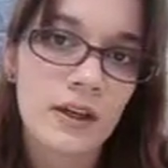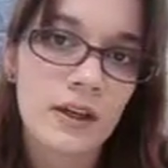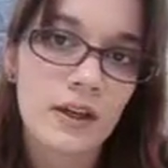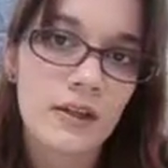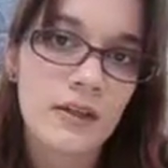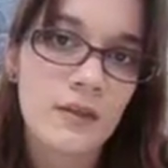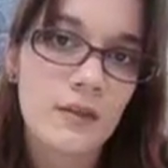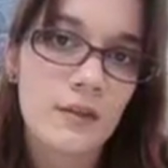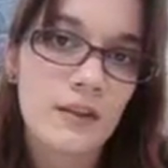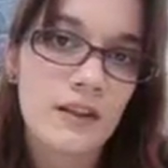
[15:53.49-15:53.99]

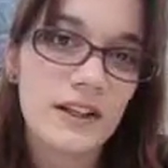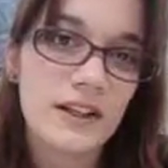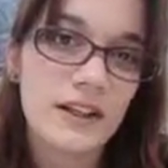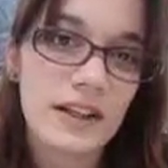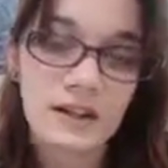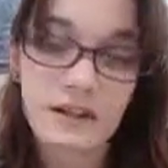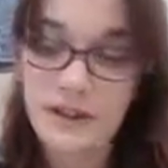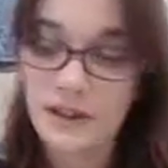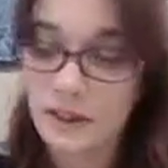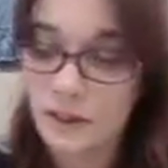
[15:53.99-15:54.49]
You don't want to
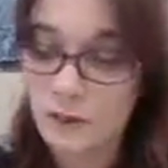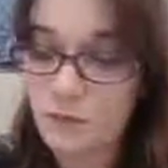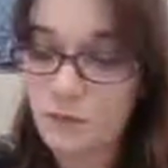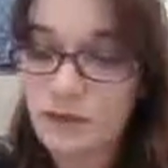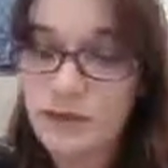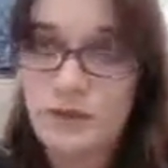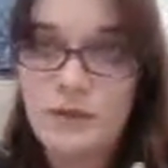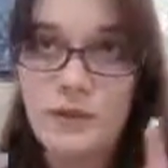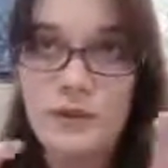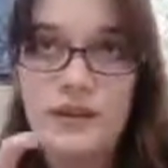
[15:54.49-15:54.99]
get like
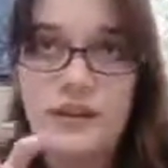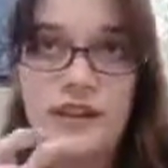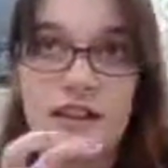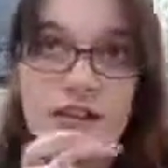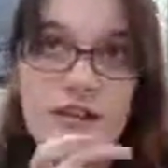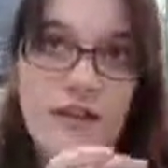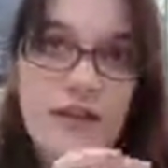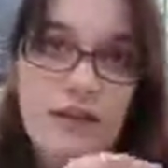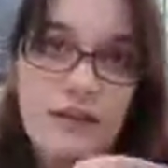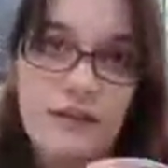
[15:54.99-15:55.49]
one really
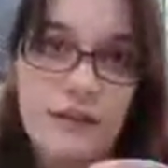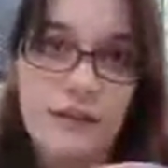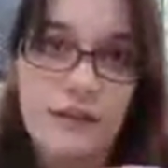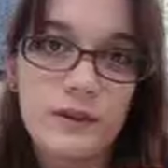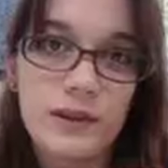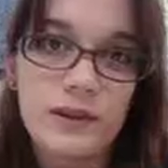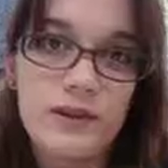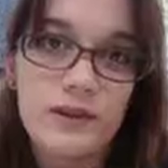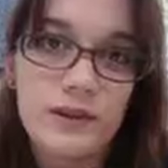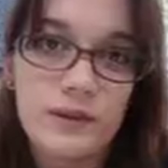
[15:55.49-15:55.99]
dark
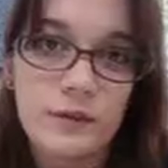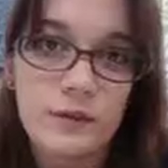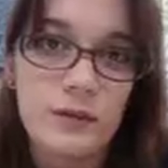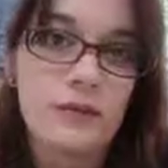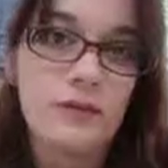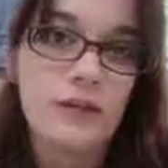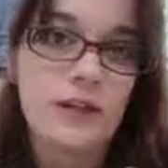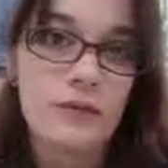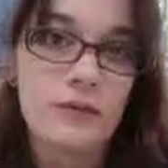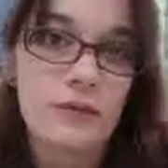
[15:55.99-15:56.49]
foundation and one
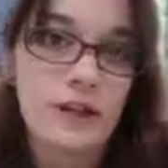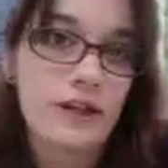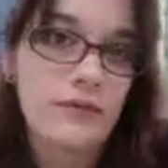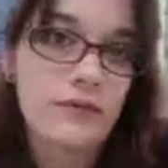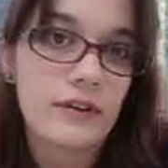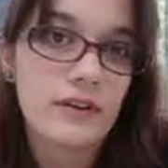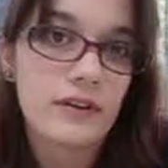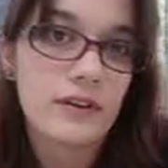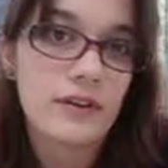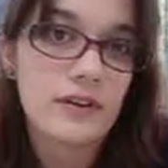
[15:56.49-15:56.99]
really bright
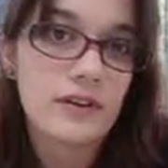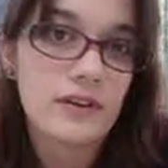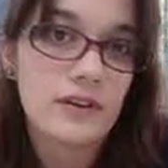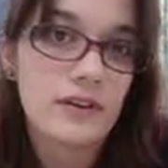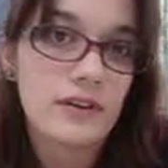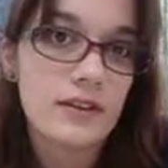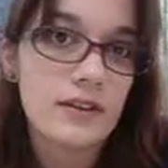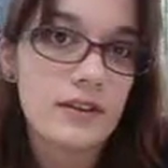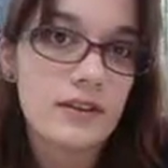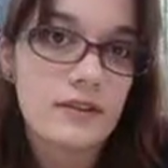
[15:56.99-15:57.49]

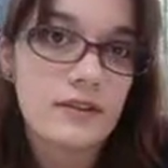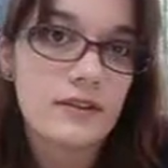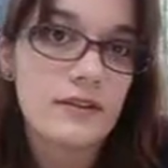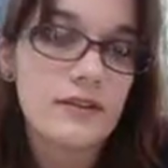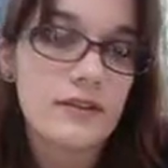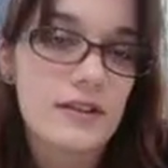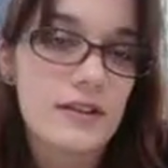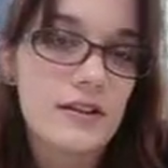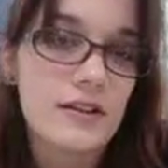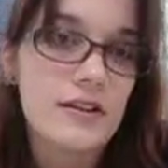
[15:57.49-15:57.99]
foundation, because
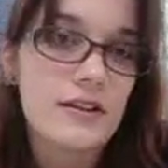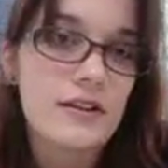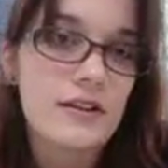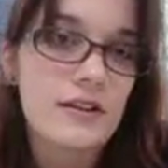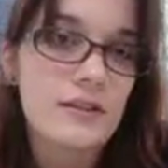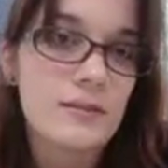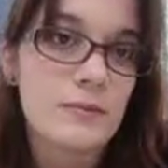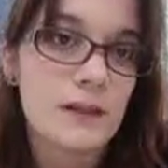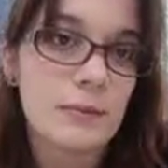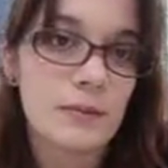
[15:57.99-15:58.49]

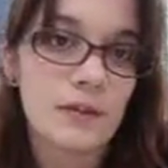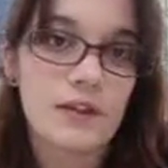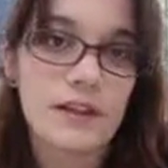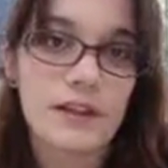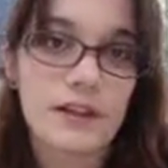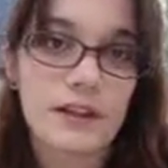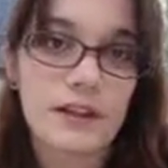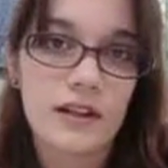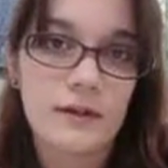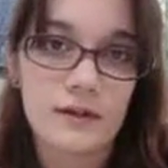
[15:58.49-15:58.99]
people are
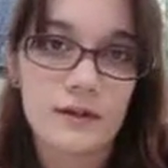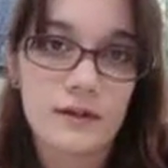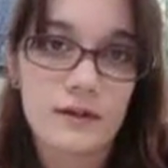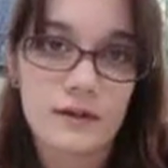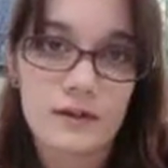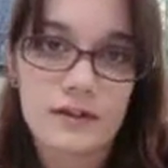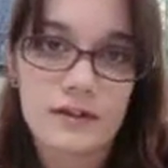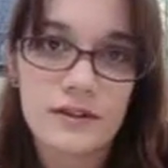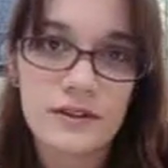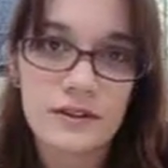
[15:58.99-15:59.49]
going to get
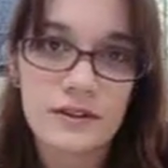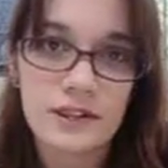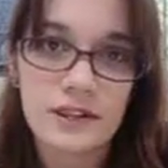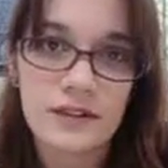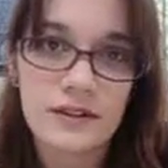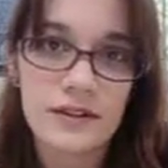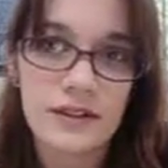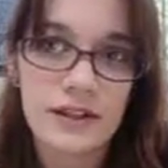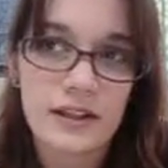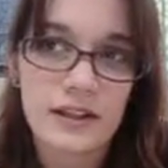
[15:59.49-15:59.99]
confused
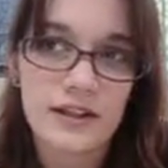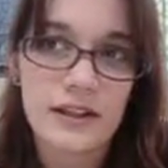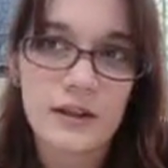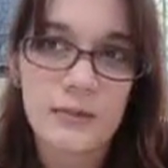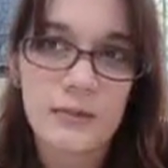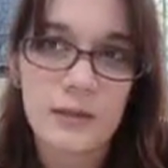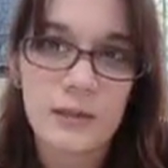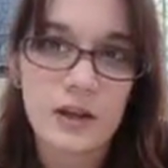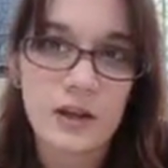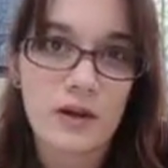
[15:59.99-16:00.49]
and think that
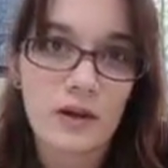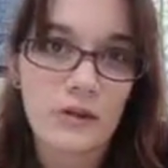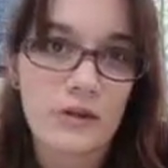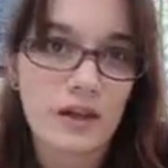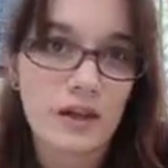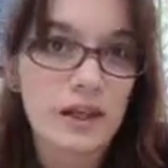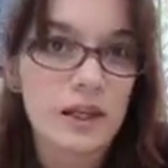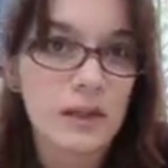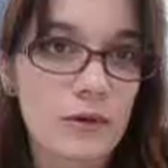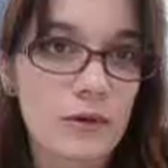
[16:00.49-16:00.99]
maybe
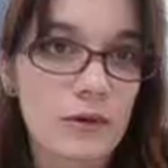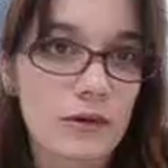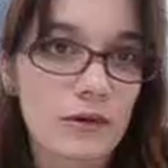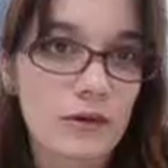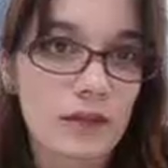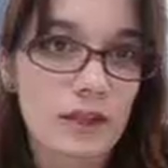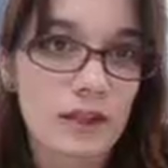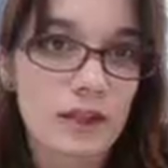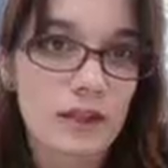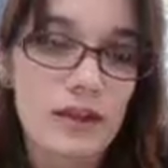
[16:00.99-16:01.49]
Halloween
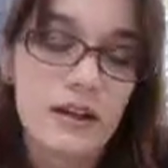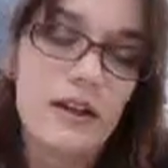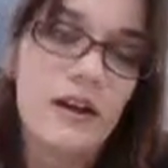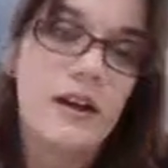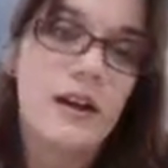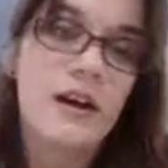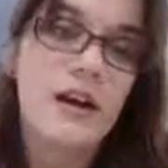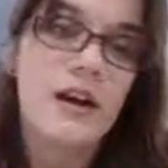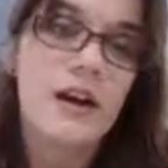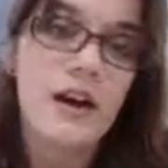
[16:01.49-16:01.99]
early.
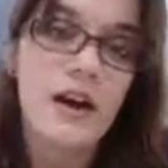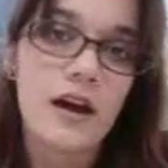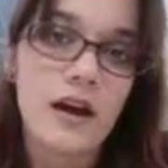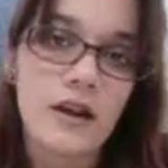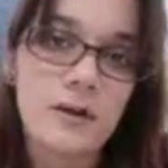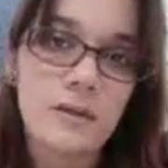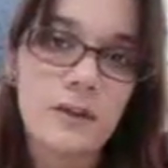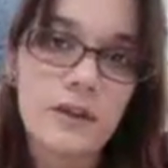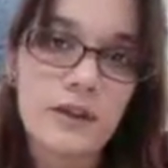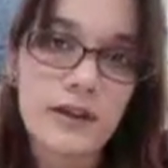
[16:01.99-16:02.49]

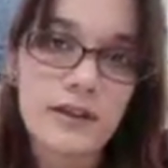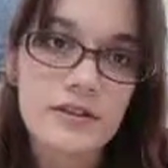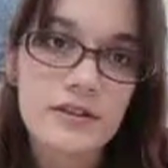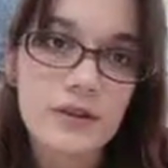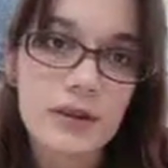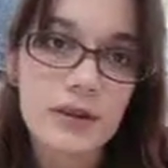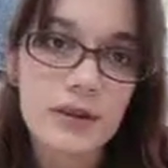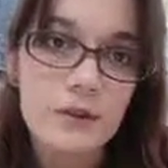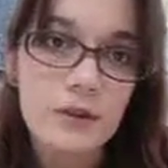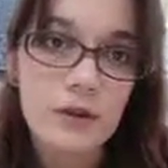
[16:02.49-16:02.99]
Okay, so
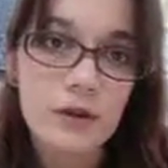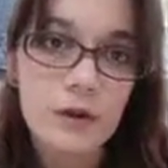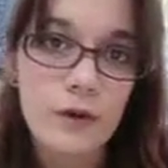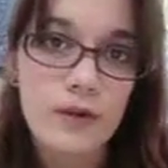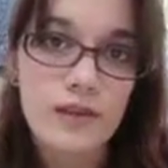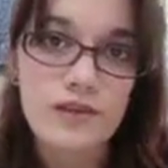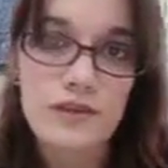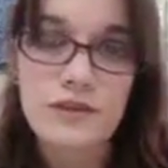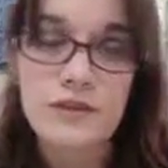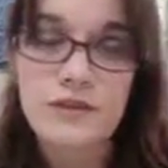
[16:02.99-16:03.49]
any more
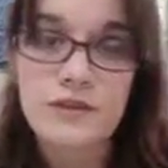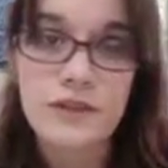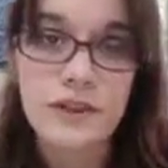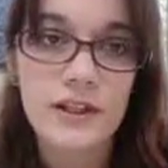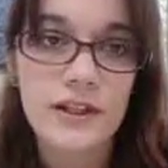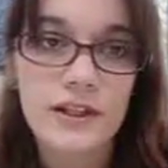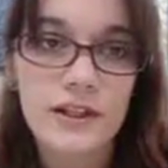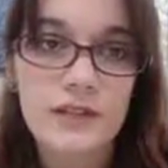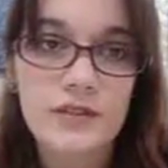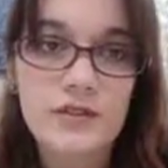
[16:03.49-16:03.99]
questions or
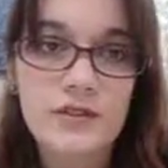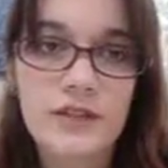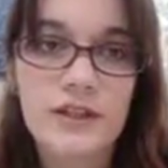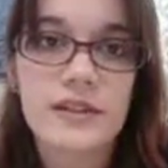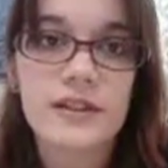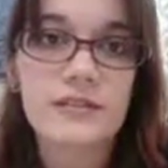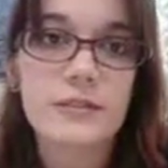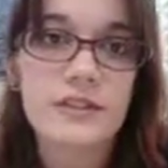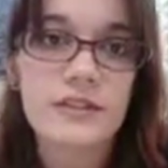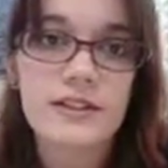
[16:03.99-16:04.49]
anything else you
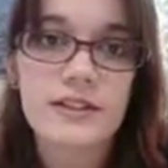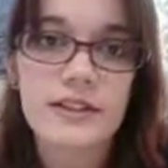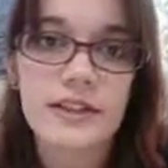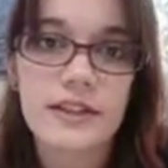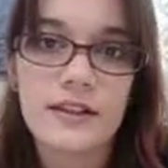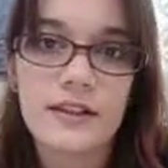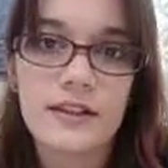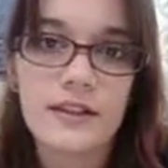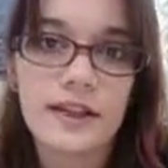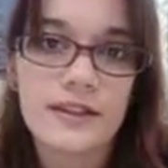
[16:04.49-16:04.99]
guys want to
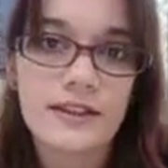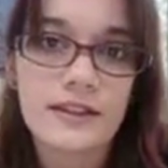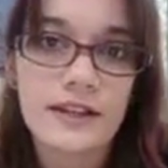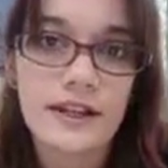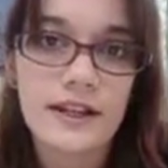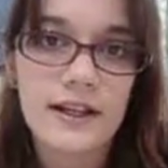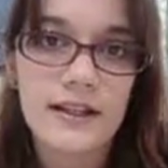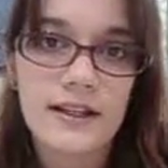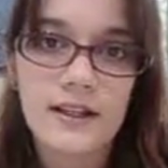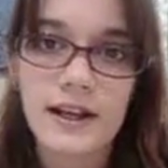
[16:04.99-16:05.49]
see? Like I
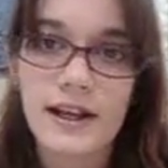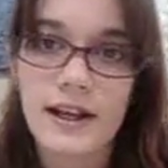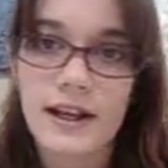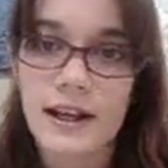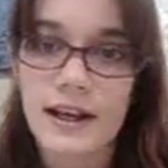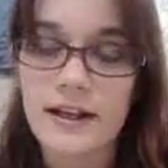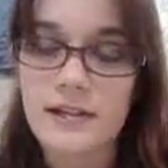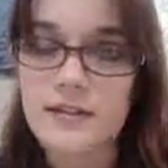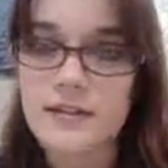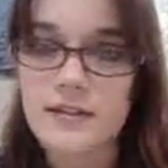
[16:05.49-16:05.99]
said, I
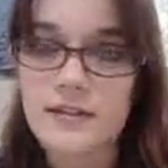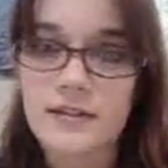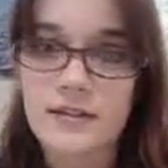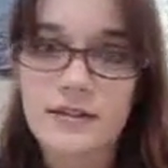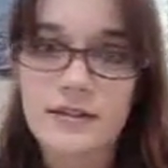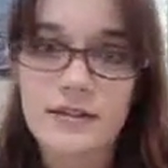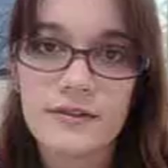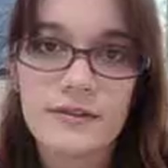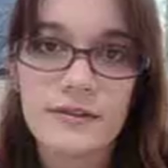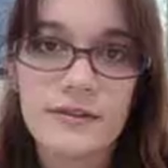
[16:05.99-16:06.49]

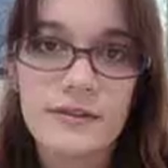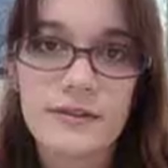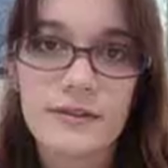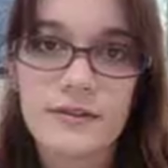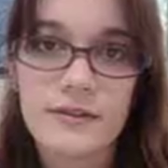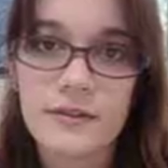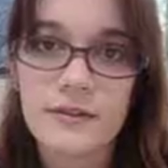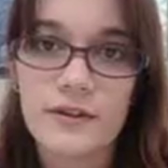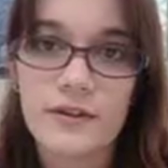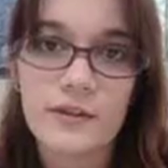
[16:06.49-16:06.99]
answer
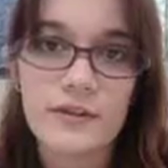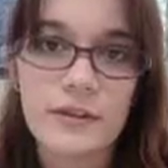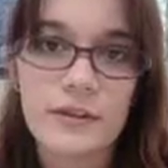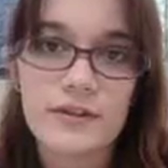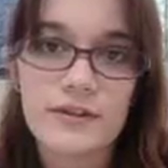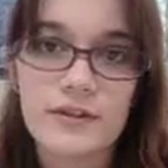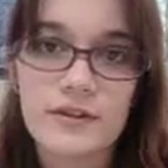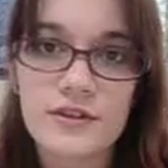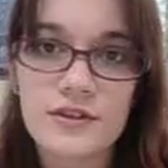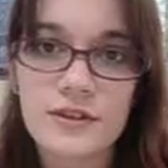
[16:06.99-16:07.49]
to all your
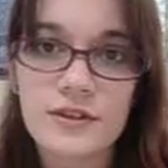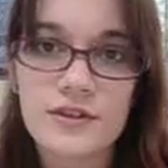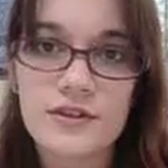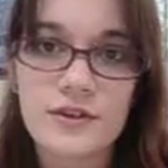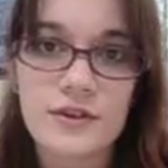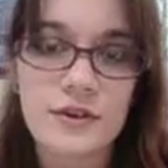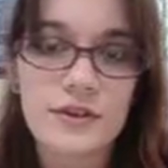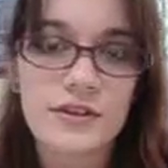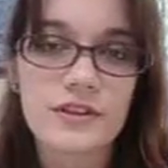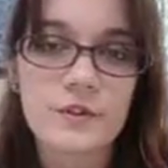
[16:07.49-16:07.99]
messages.
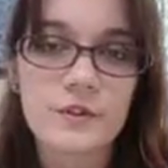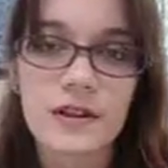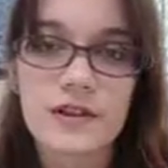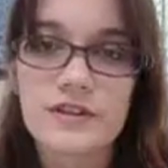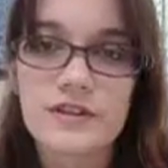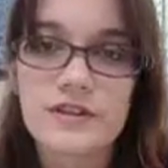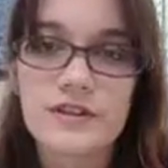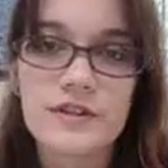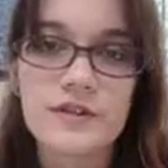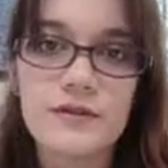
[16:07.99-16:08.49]
I'll
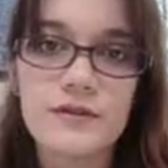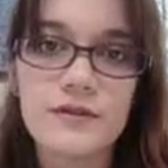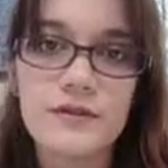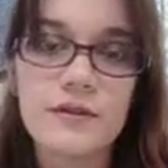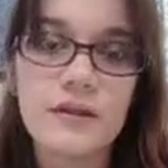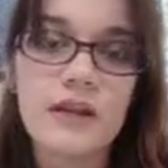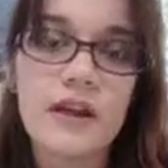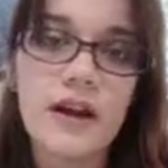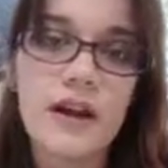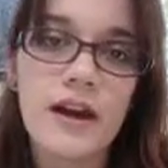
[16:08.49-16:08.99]
respond to.
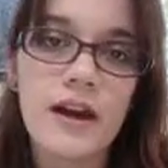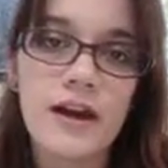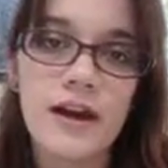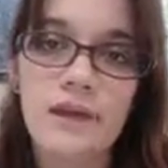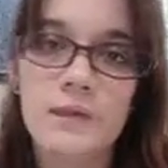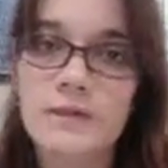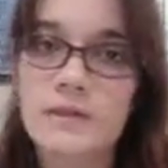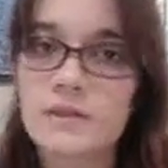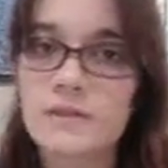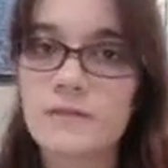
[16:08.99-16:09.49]

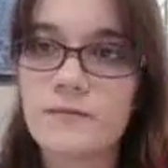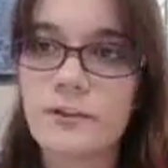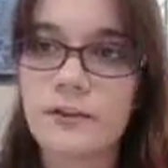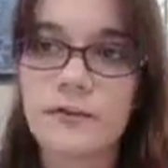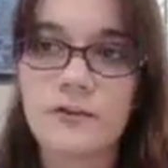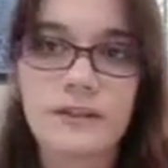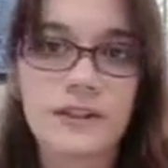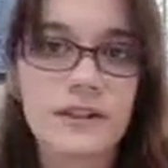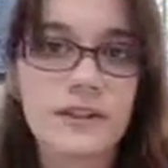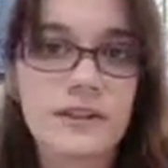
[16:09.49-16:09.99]
Feel
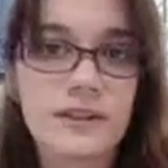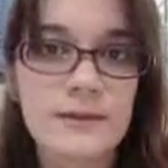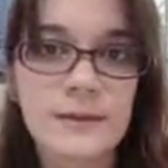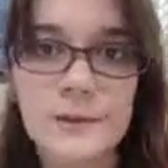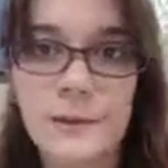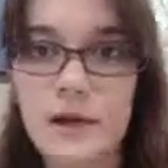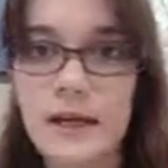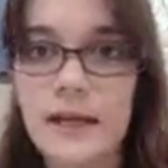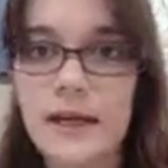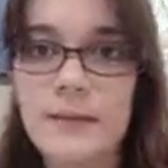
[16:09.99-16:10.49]
free to
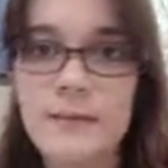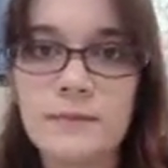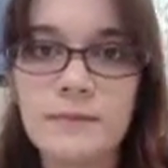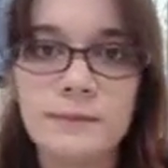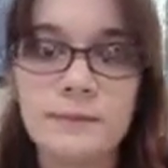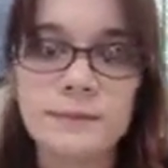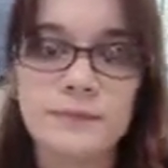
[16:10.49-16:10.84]
subscribe.